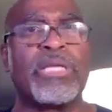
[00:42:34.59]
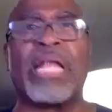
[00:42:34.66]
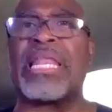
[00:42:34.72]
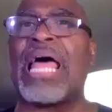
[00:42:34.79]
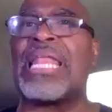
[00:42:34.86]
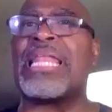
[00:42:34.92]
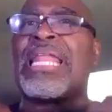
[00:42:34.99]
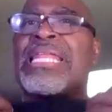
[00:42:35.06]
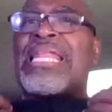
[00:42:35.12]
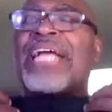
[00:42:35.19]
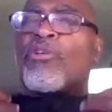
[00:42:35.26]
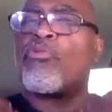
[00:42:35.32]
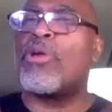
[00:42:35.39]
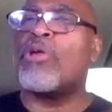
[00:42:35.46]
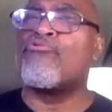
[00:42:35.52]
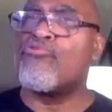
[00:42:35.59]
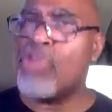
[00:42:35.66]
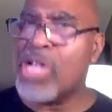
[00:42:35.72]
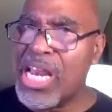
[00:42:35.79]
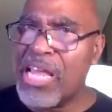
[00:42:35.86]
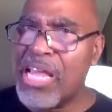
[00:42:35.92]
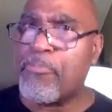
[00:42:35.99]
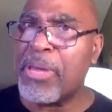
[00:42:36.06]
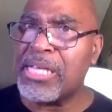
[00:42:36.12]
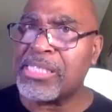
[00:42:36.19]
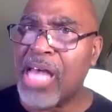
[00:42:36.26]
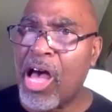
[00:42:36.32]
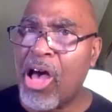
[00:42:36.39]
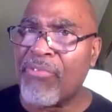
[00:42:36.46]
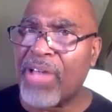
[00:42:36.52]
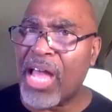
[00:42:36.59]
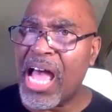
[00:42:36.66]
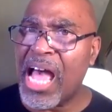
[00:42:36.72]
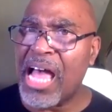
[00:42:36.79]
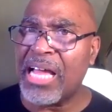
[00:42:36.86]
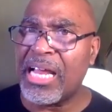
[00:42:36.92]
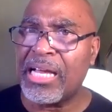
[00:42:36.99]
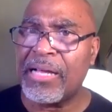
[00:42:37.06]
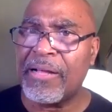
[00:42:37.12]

That did we really piss off God?